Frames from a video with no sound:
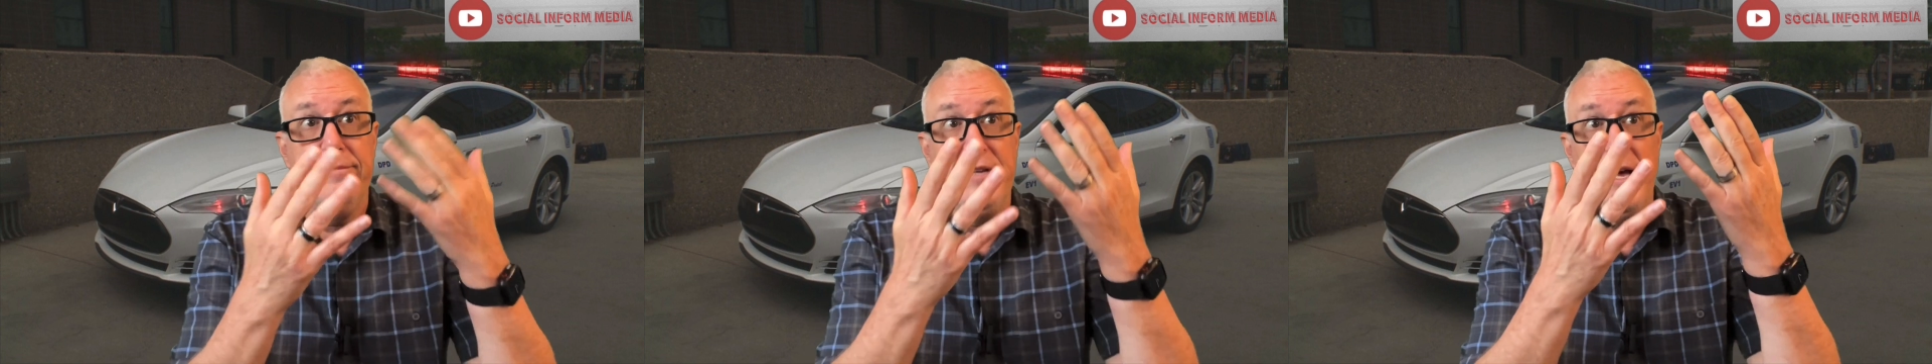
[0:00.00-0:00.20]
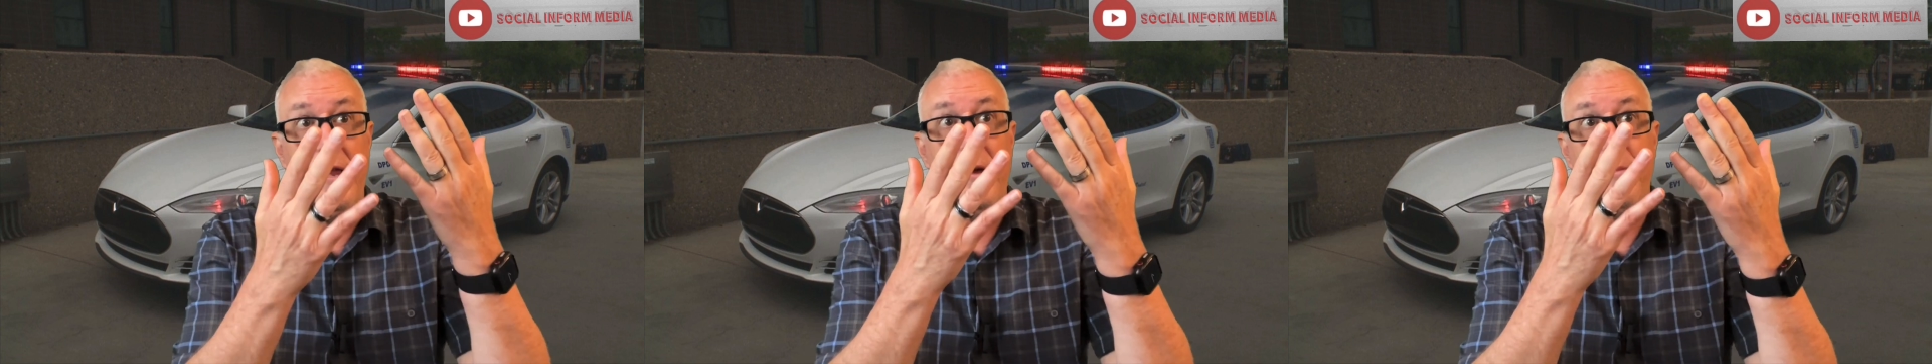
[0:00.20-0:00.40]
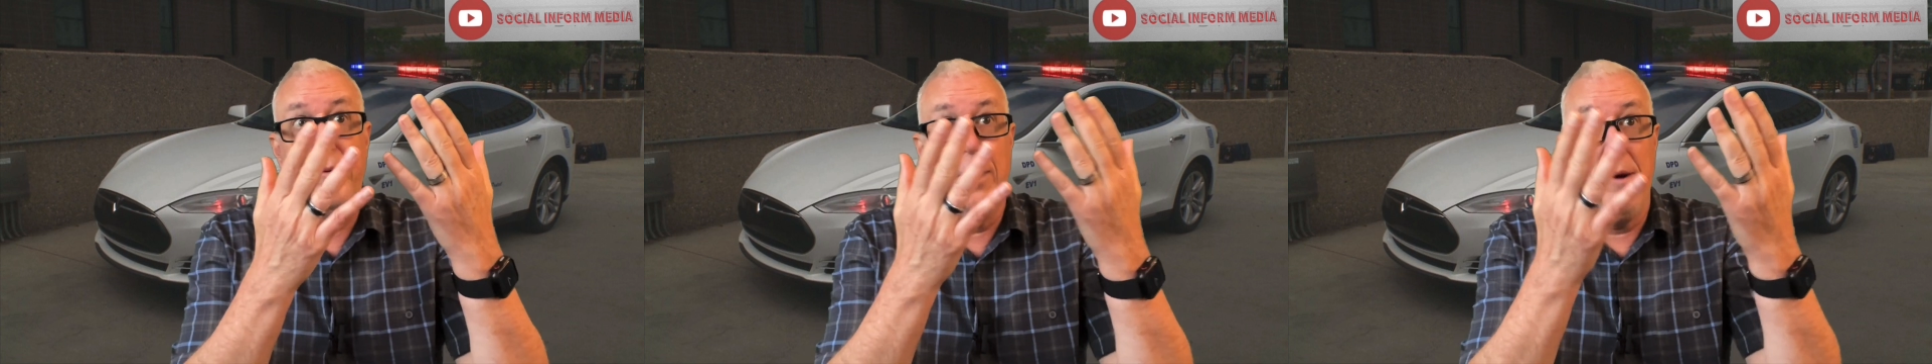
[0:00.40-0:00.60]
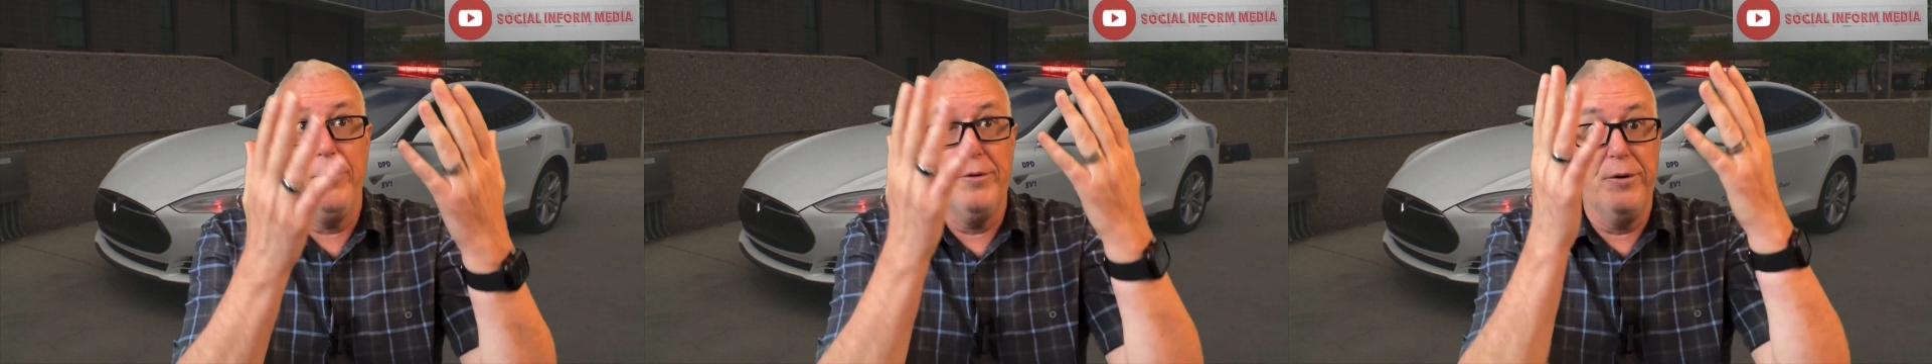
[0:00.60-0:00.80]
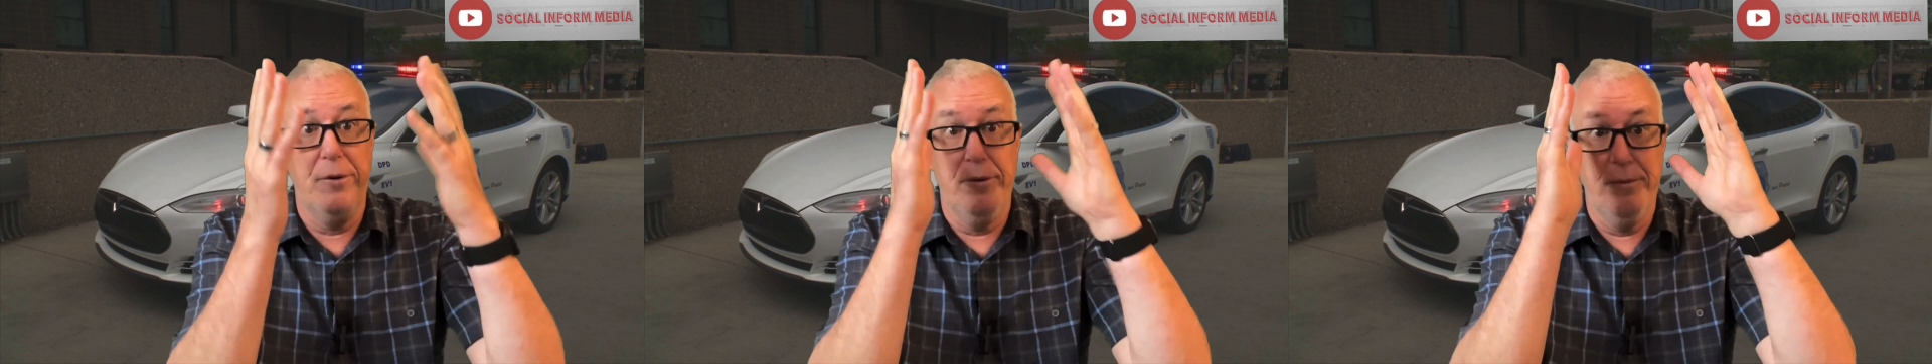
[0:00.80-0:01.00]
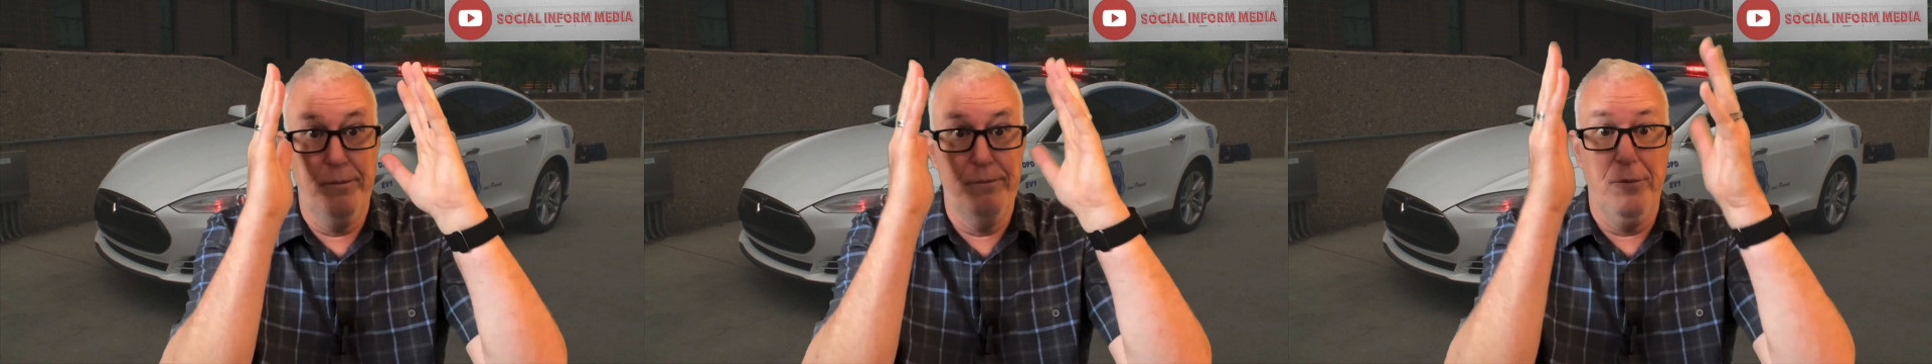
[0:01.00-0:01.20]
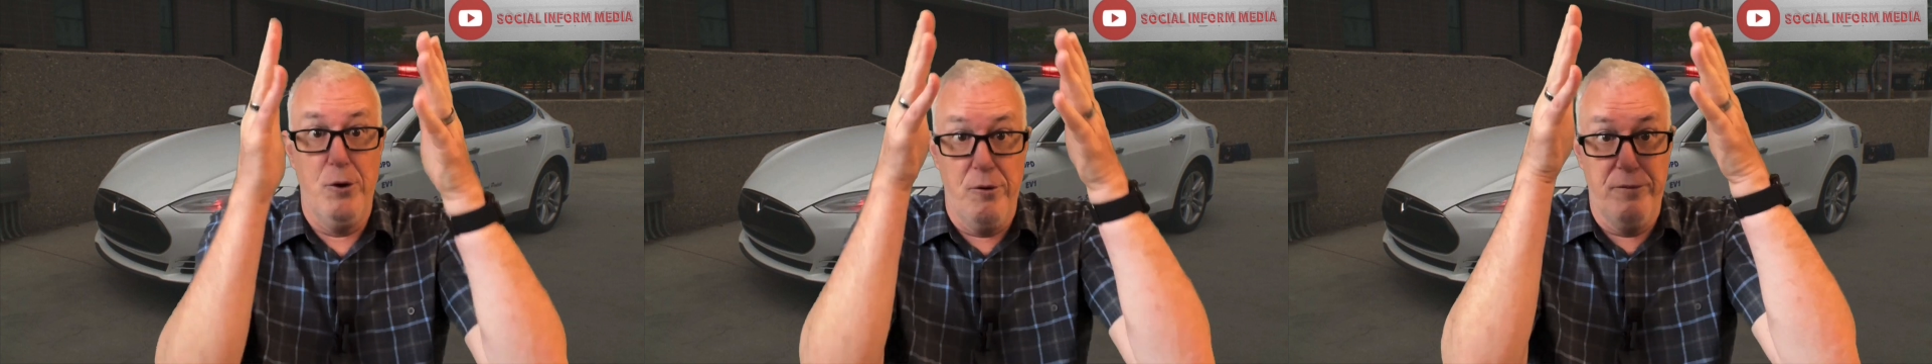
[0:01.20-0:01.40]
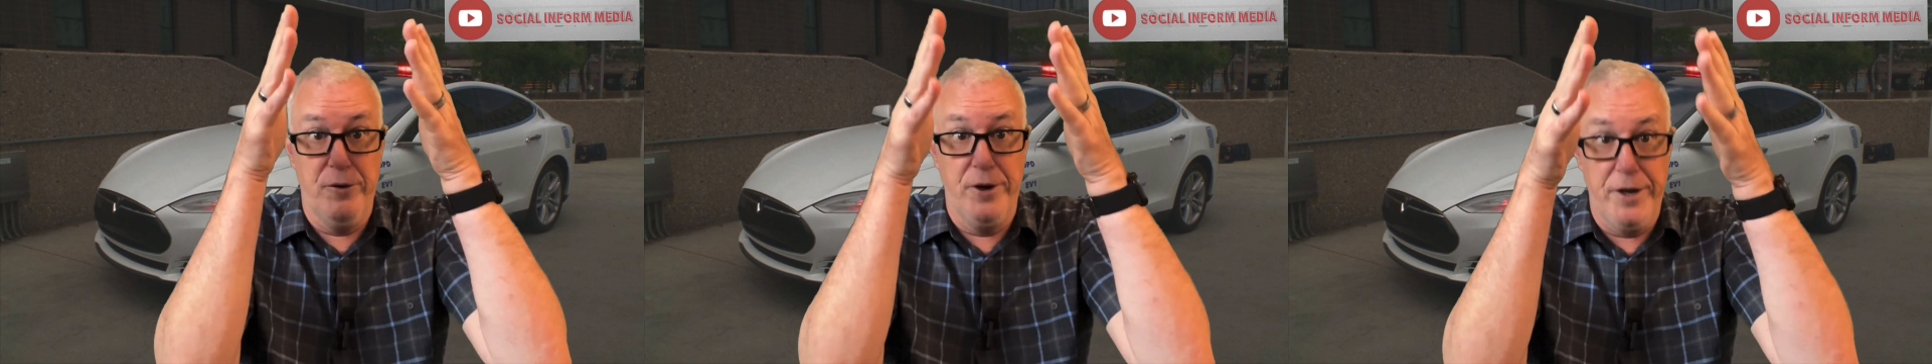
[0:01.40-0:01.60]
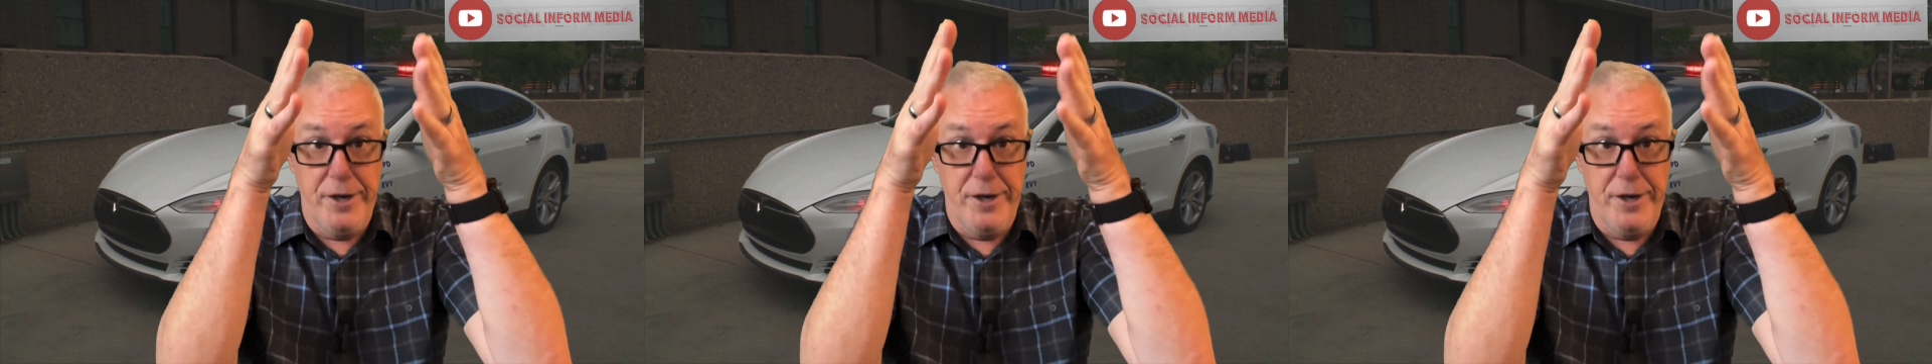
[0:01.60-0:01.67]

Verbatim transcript: teleprompter over